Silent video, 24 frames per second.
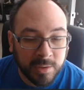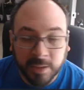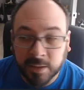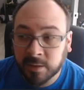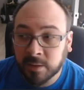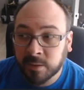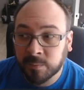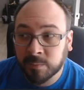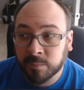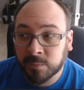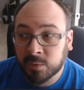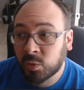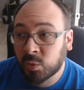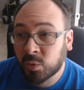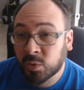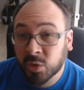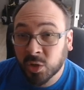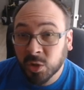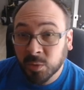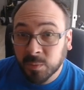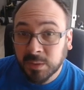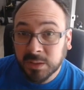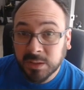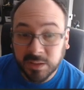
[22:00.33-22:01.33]
them to a
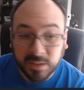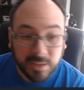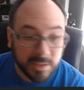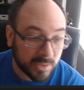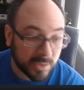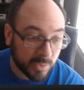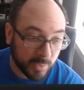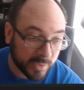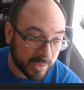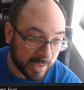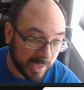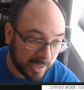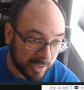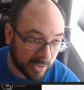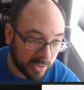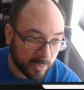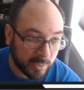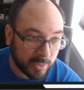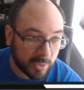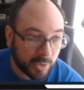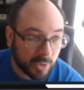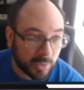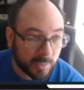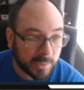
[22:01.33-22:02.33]
tournament unless it was a casual
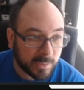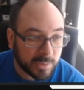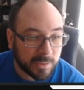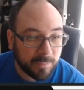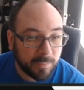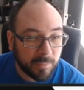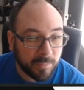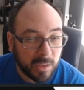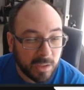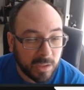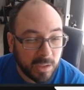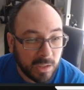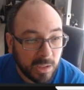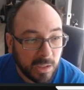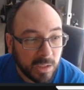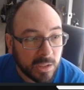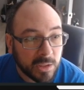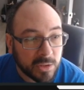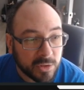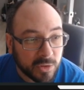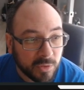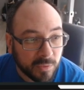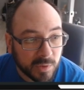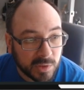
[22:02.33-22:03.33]
tournament.
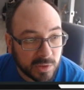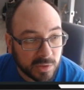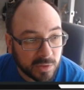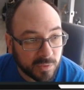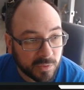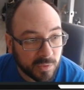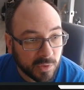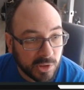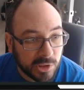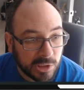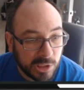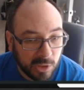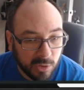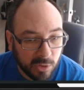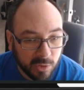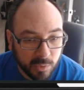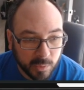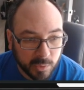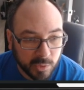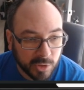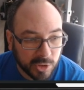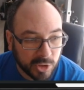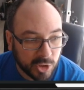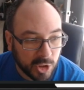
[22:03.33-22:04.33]
So first is first, Shara
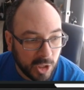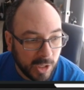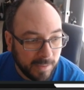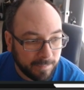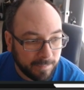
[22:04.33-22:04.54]
with Trick Shot.